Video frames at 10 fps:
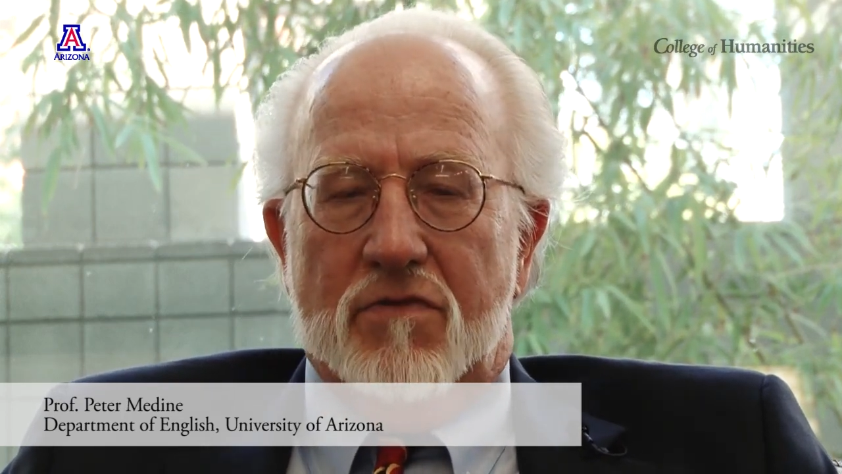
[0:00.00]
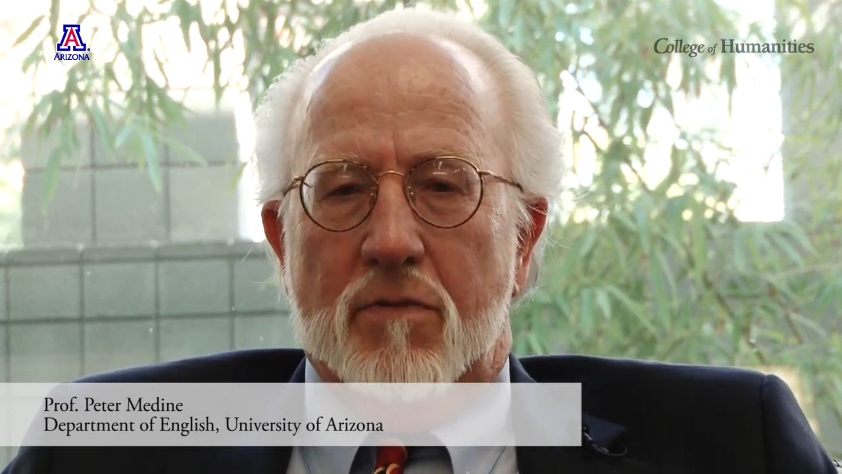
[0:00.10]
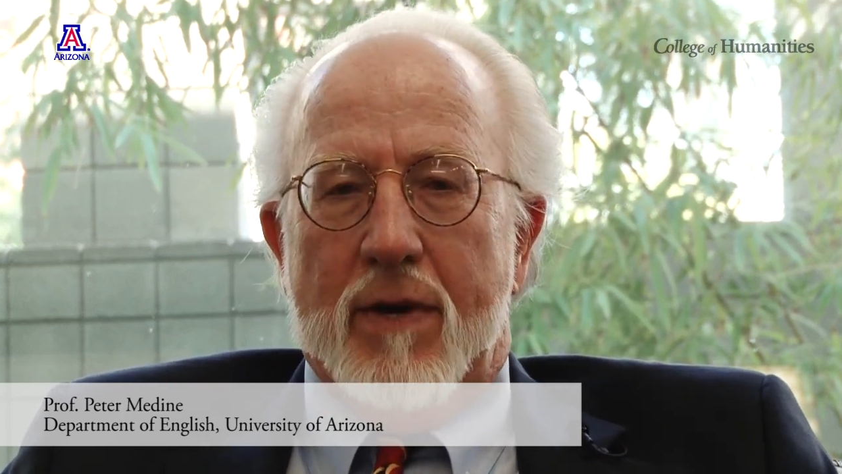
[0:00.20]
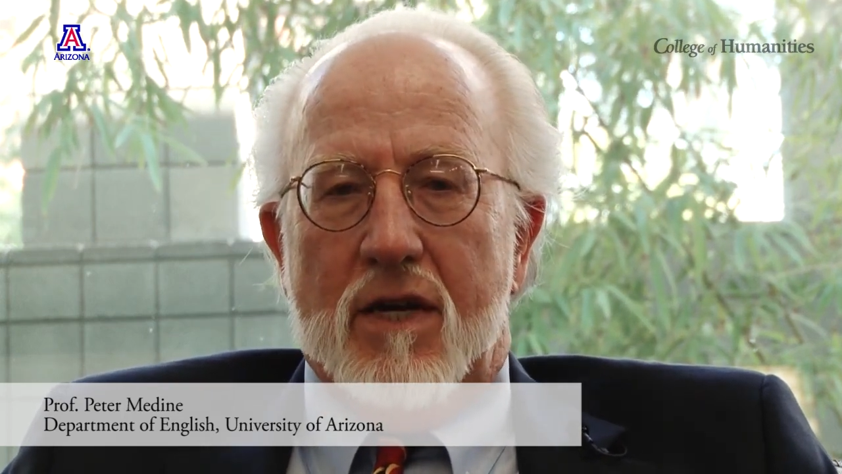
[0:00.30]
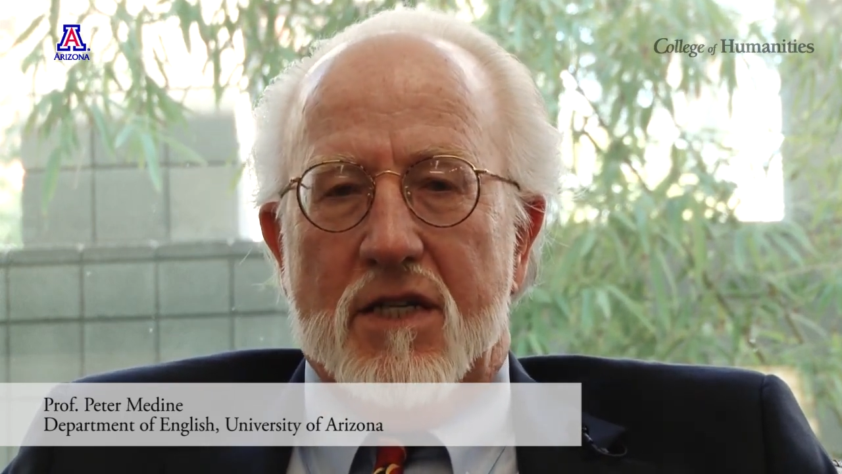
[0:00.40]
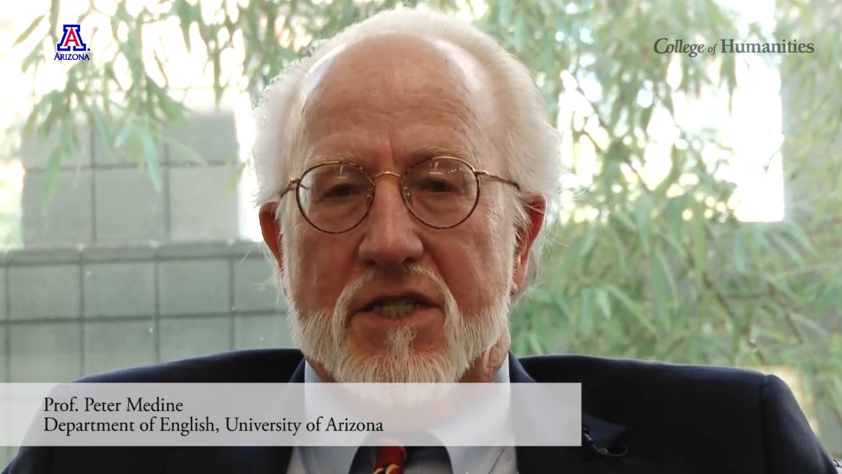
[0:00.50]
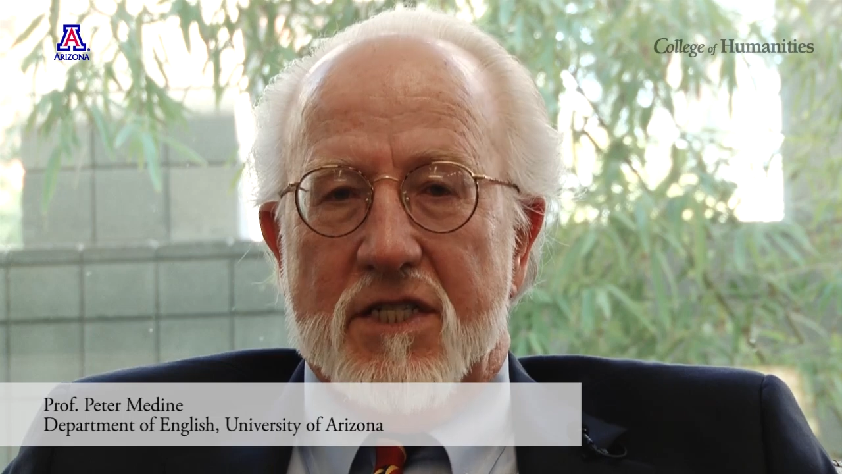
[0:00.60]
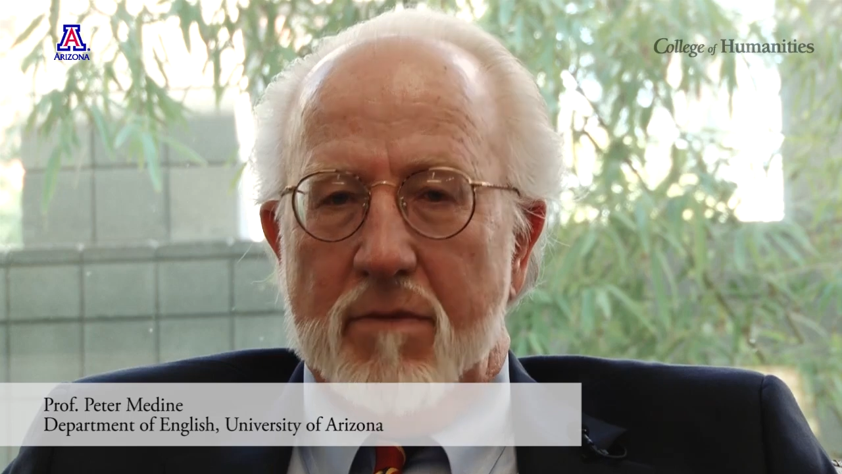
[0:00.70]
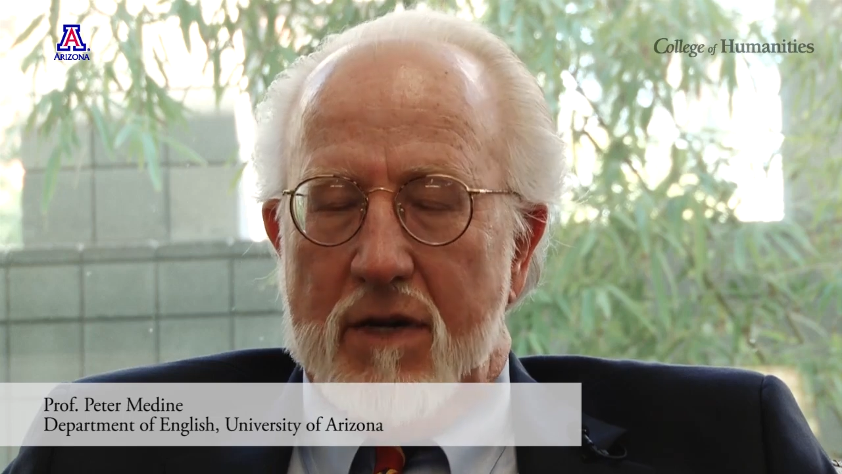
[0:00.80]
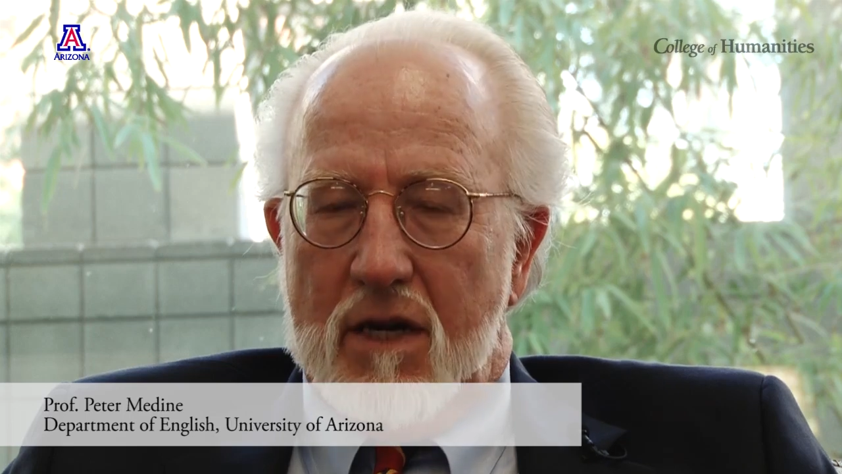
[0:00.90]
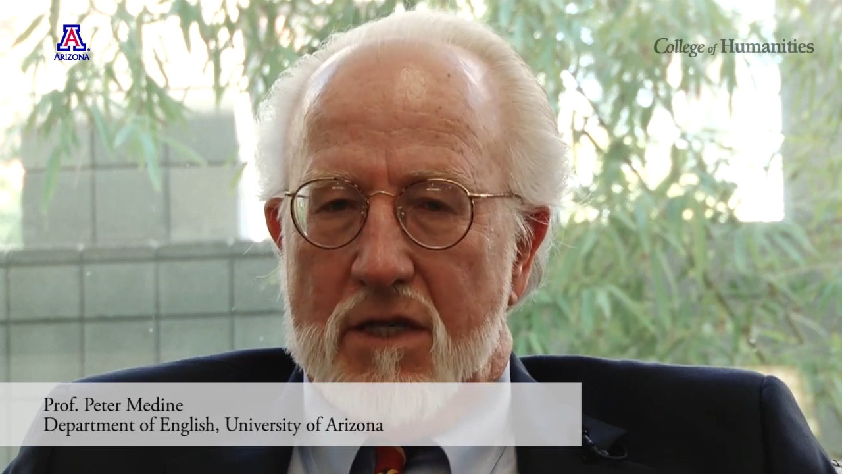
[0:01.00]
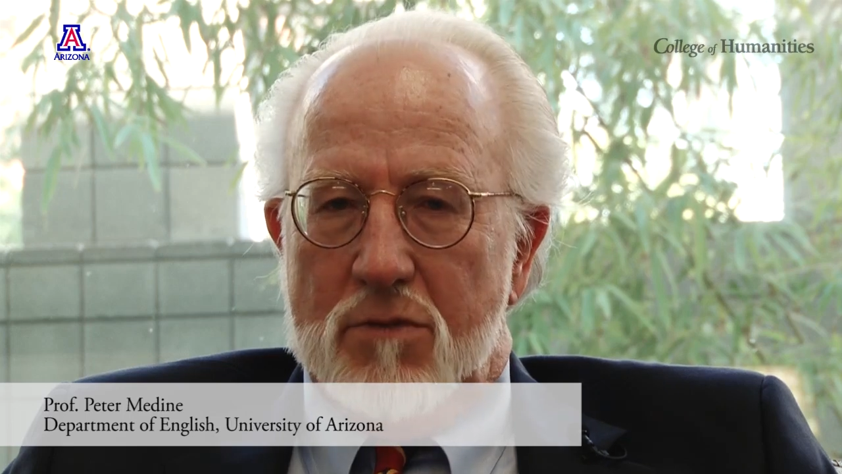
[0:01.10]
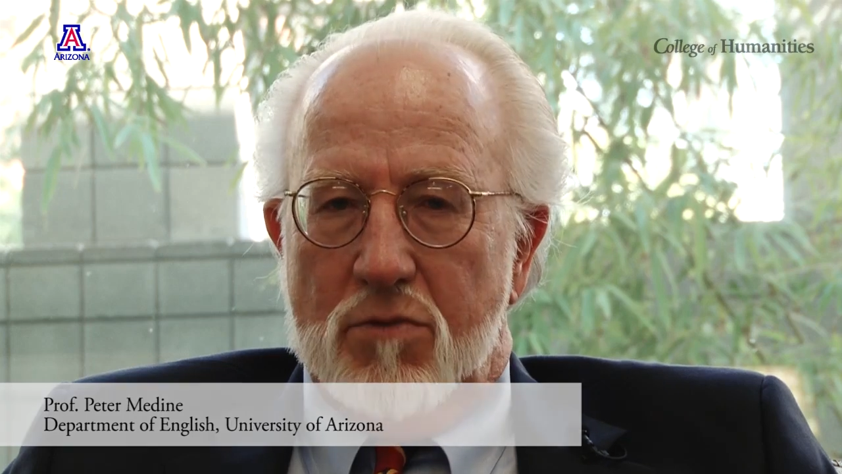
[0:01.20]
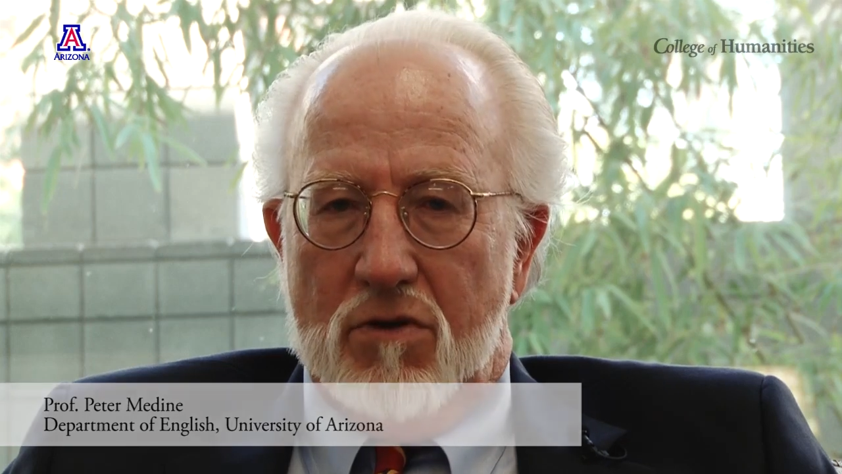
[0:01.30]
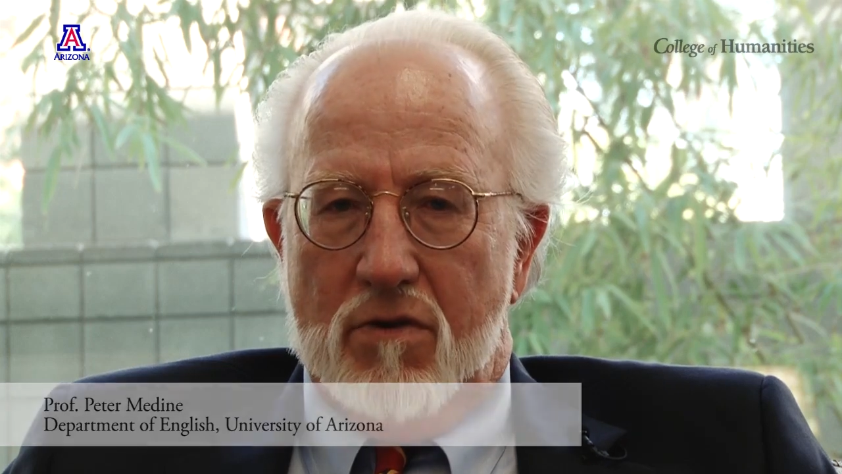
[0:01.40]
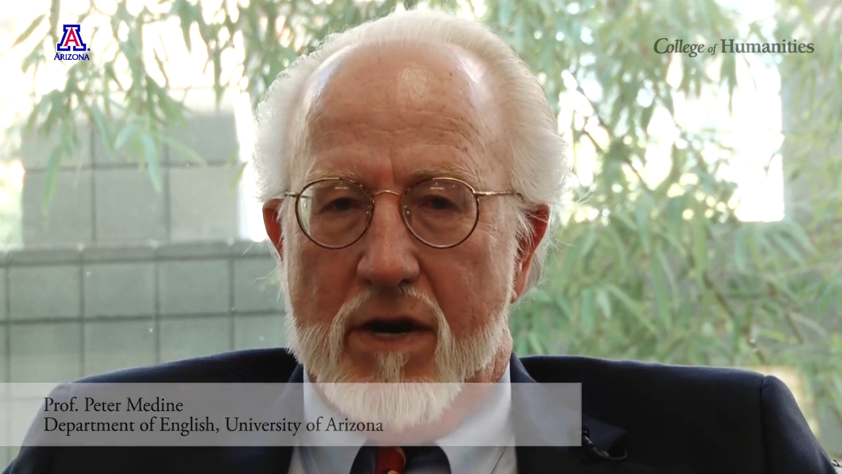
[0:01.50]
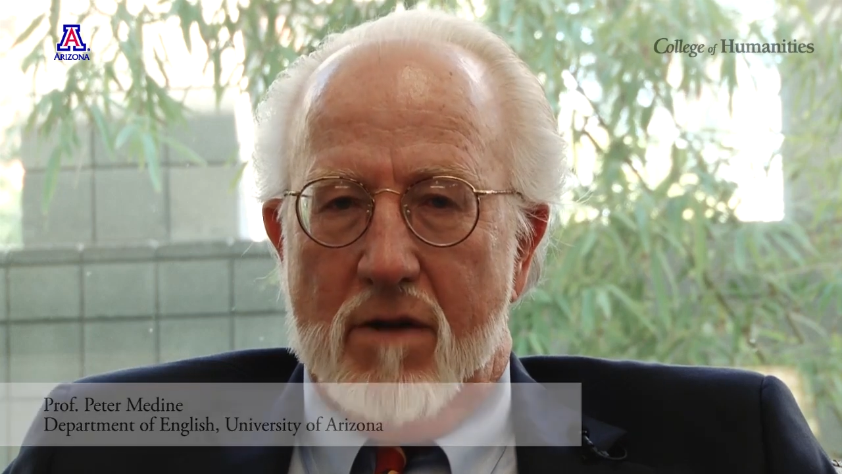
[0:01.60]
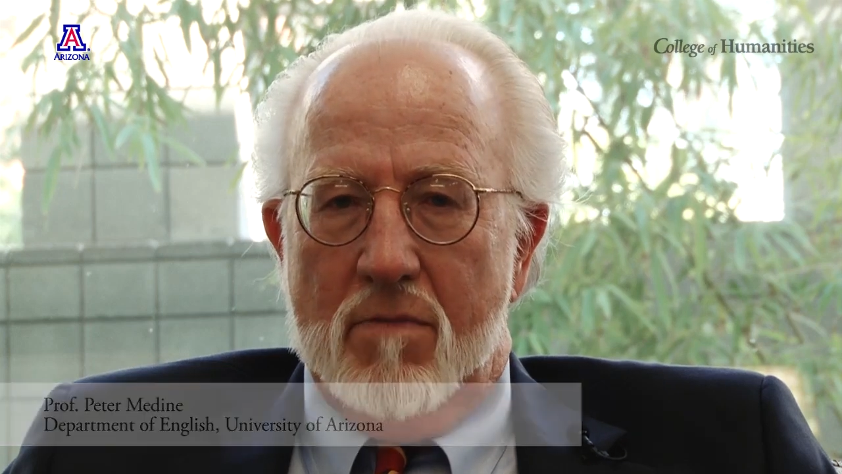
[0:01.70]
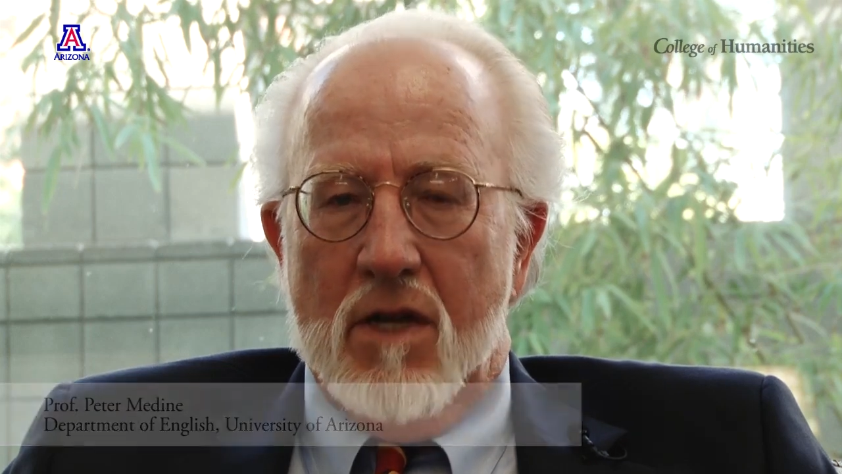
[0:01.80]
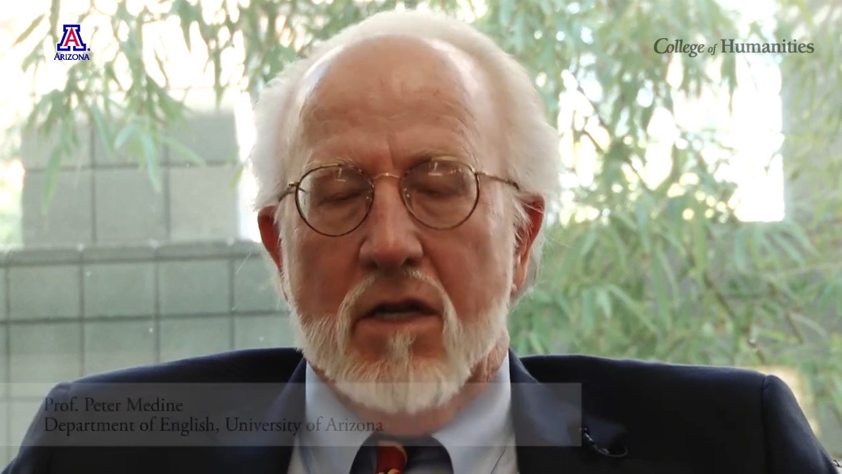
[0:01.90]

Humanities Seminars program